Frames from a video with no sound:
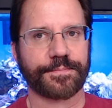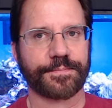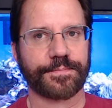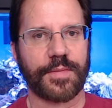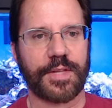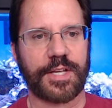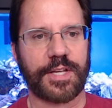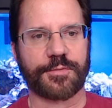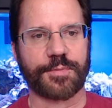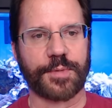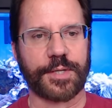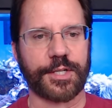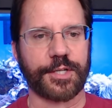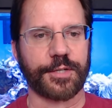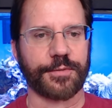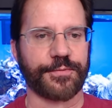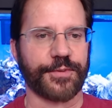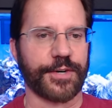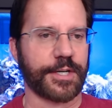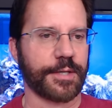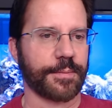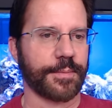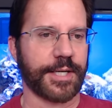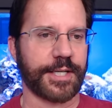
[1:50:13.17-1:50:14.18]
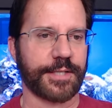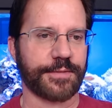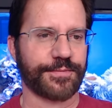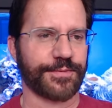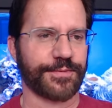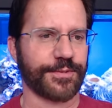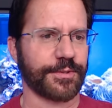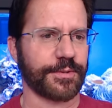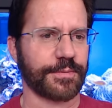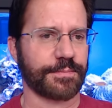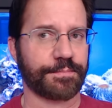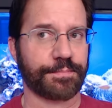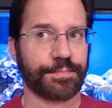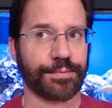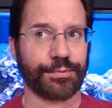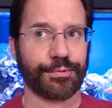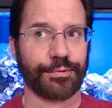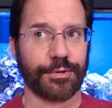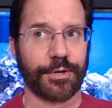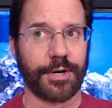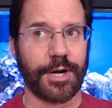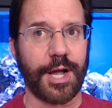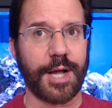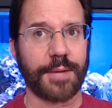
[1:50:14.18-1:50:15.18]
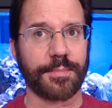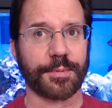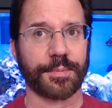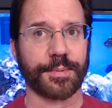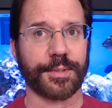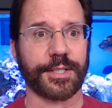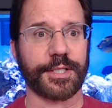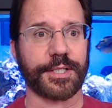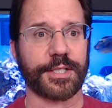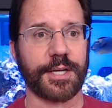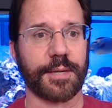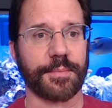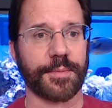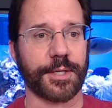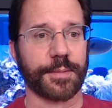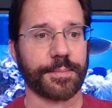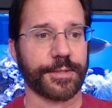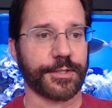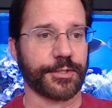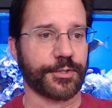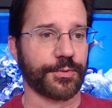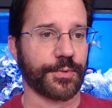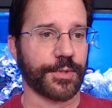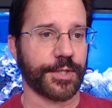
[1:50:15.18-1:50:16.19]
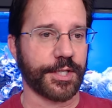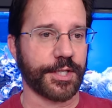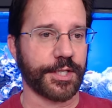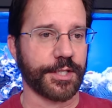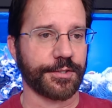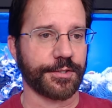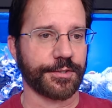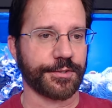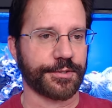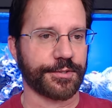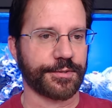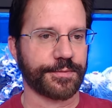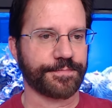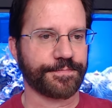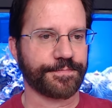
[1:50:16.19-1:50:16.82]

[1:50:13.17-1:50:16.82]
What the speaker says: He's been a good friend of mine for probably coming up on 20 years.